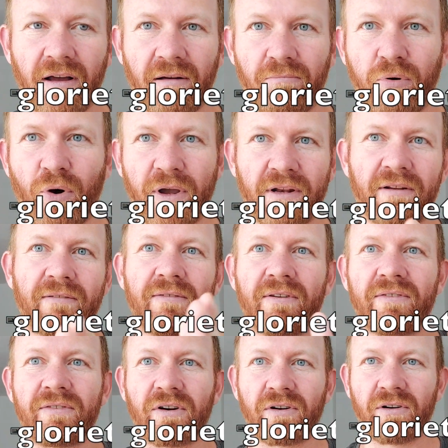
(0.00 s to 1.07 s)
point of the
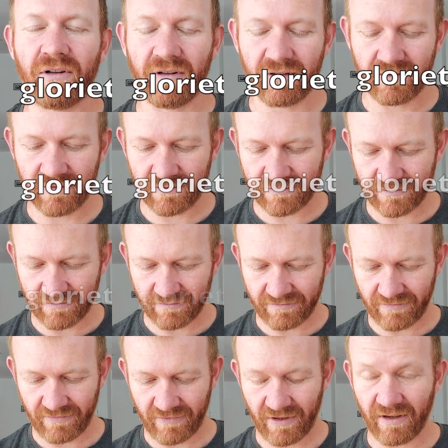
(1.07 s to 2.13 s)
circle
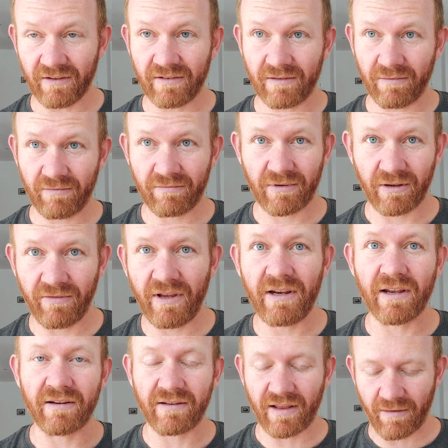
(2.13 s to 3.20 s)
is
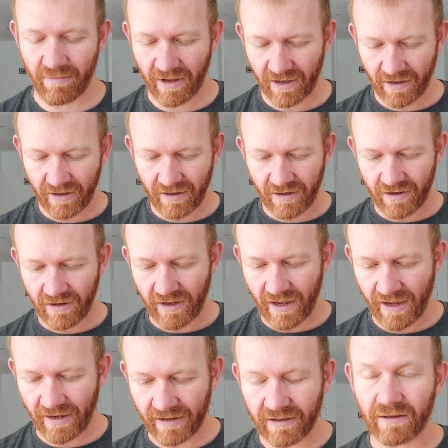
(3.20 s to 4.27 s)
convenient to them.
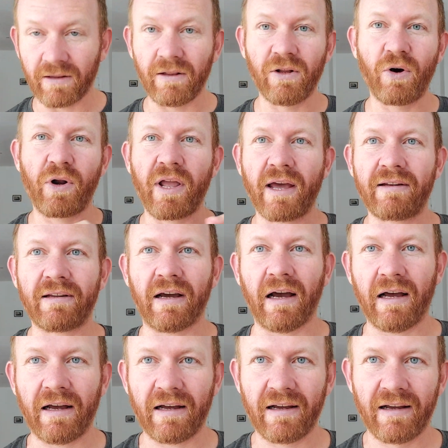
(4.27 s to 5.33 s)
A
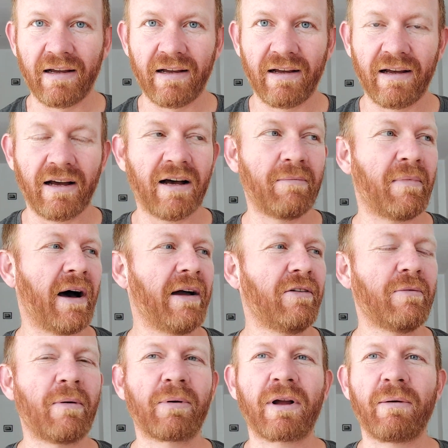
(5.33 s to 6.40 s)
glorieta. I
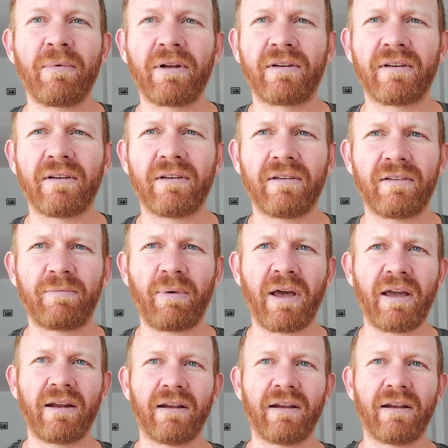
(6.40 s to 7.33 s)
remember coming to Spain